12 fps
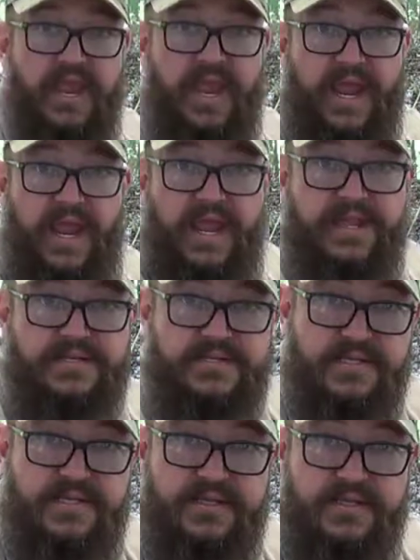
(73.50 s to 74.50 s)
and
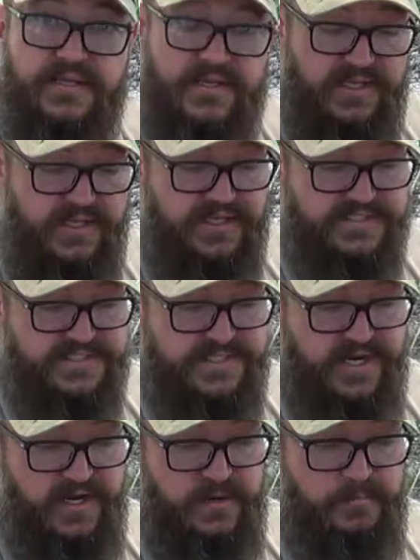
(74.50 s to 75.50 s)
it's
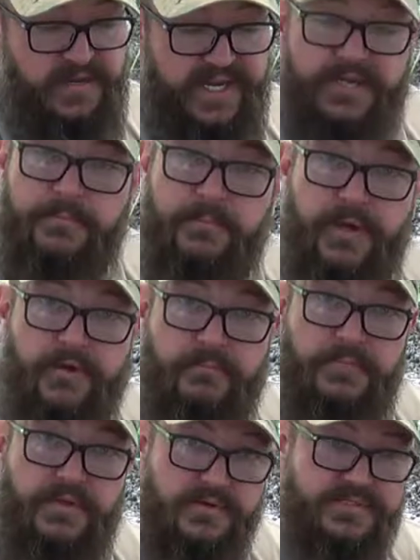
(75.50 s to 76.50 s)
their peanut butter
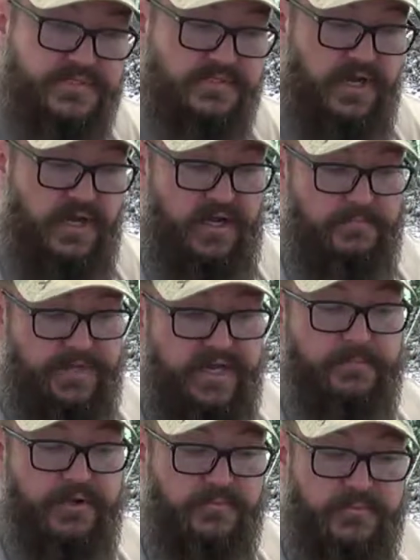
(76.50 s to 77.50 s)
milk
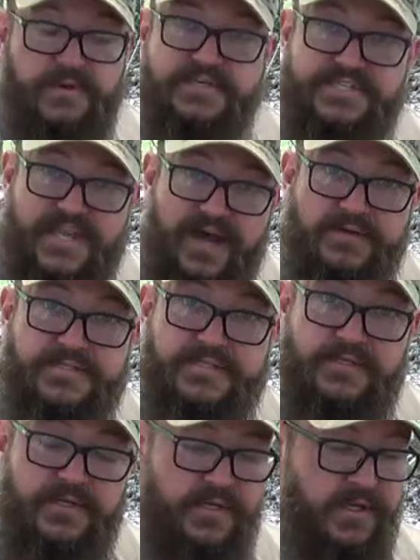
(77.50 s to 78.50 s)
stout.
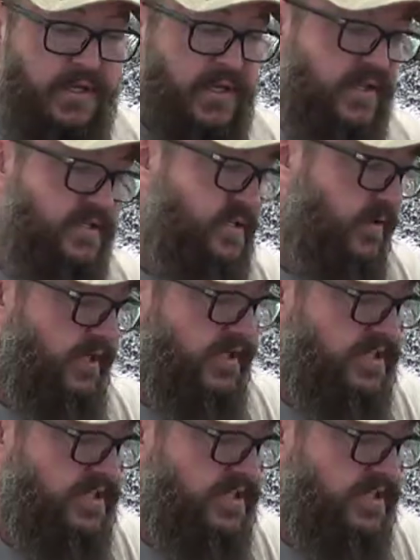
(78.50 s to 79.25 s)
Don't let